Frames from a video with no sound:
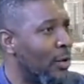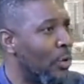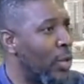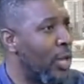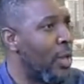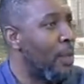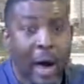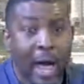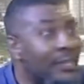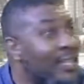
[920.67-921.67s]
Okay,
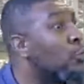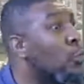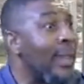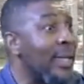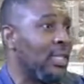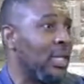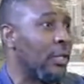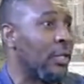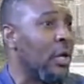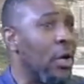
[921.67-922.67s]
but everything is well
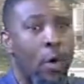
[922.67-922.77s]
integrated.